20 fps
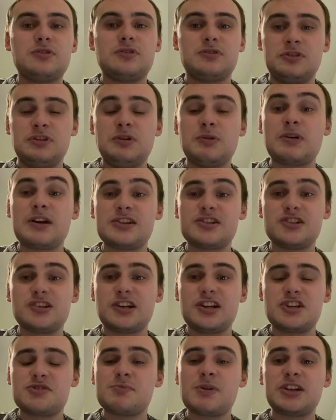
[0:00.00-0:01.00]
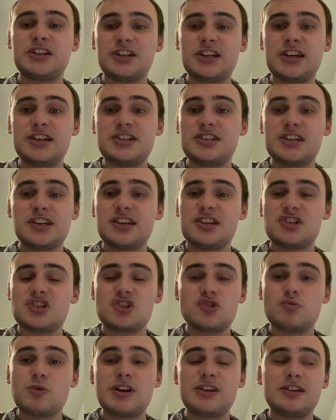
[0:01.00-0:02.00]
Newcastle against Man United tickets
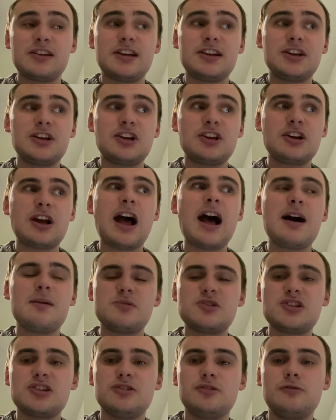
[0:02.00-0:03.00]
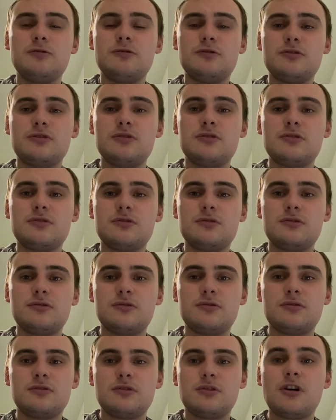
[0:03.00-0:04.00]
just went like absolute
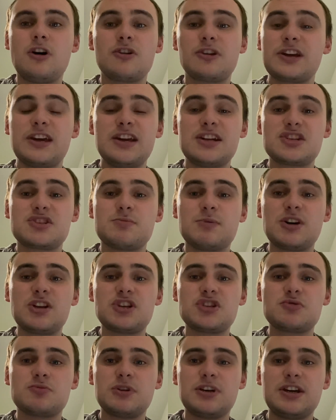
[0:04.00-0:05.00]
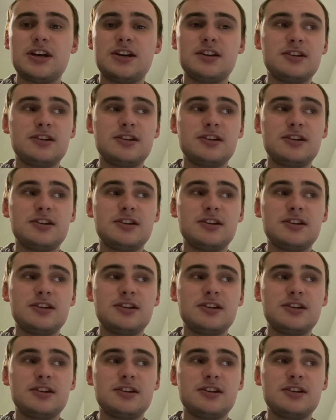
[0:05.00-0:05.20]
hotcakes, to be honest with you.